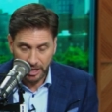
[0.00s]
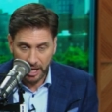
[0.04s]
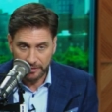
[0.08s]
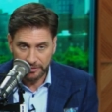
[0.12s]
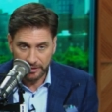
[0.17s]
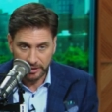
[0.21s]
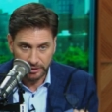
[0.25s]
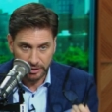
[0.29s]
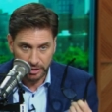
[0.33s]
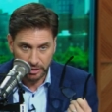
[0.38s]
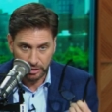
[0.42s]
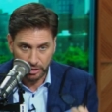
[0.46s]
I
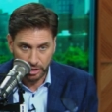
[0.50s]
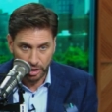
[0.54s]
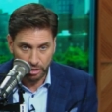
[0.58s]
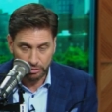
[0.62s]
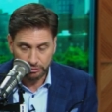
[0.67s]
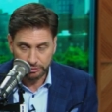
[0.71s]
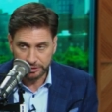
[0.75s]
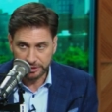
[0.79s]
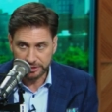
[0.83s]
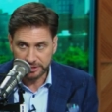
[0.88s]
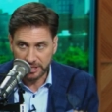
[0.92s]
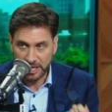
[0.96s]
think their
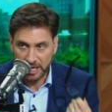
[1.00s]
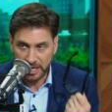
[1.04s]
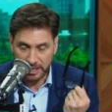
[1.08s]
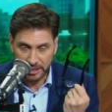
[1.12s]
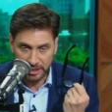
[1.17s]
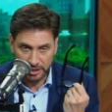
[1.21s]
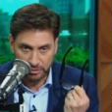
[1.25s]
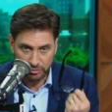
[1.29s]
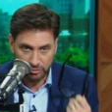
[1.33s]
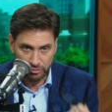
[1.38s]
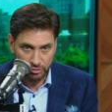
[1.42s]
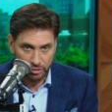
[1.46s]
coach is getting
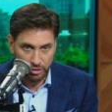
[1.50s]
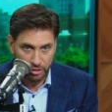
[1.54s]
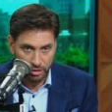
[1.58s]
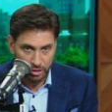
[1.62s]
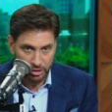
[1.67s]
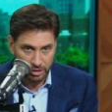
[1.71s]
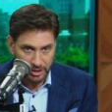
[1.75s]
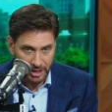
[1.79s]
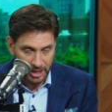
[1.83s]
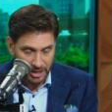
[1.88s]
it wrong.